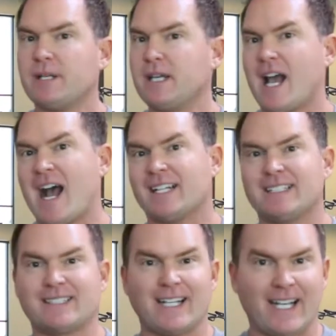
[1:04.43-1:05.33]
be
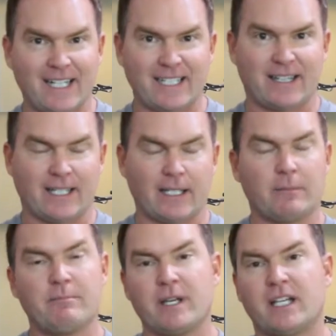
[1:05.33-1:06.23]
added to
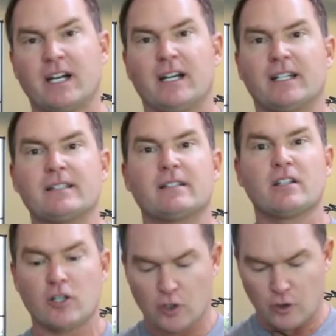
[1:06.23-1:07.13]
anything because
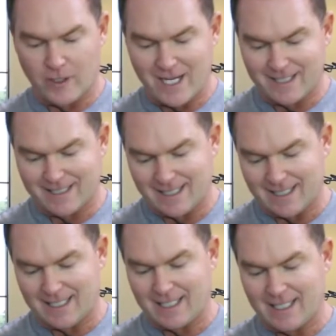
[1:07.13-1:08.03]

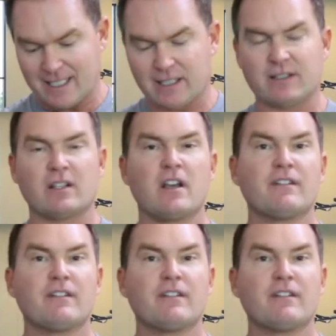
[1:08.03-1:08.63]
creatine is